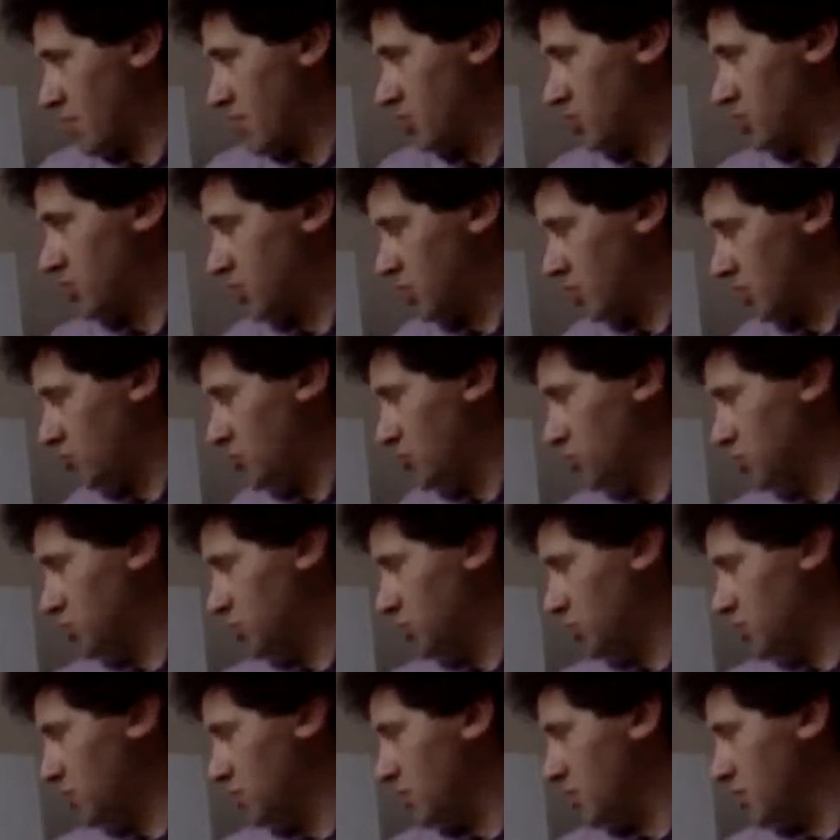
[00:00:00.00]
outcome would
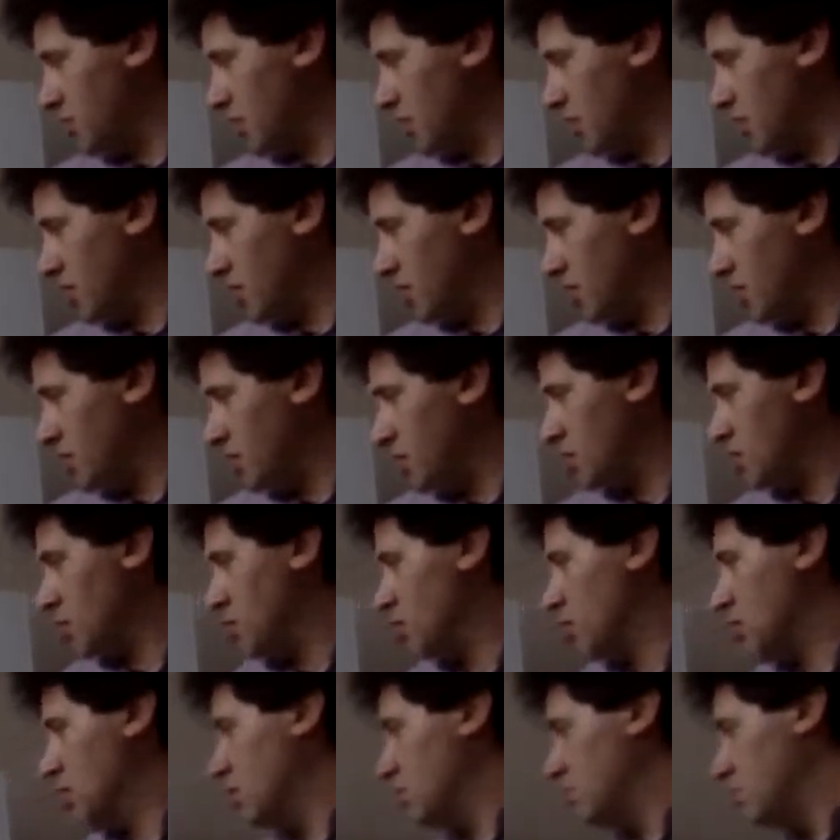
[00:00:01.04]
still be 9.
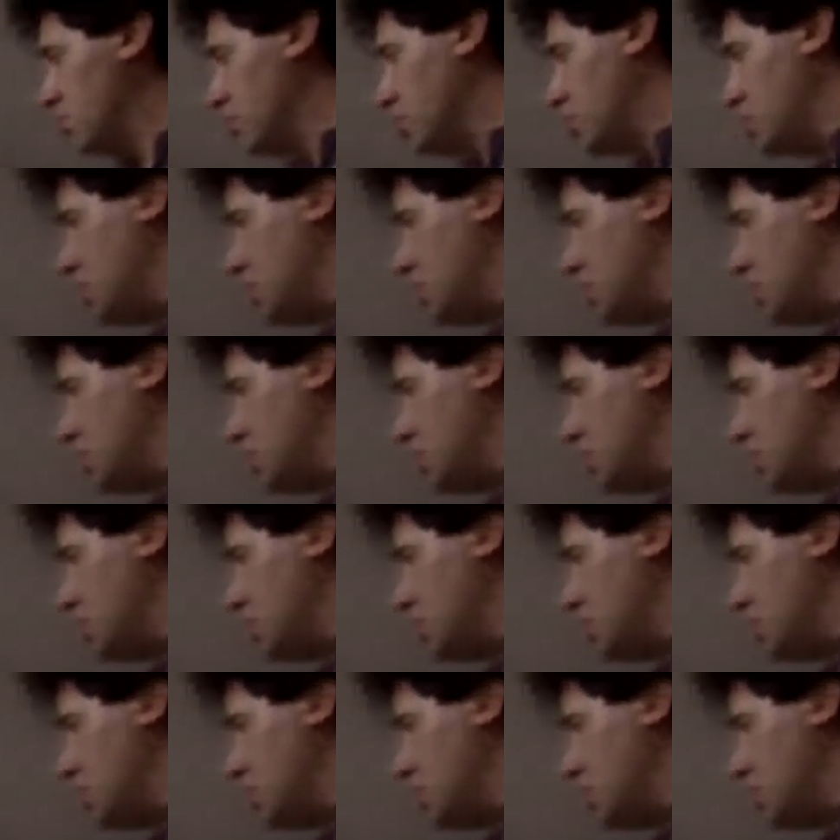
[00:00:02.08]
But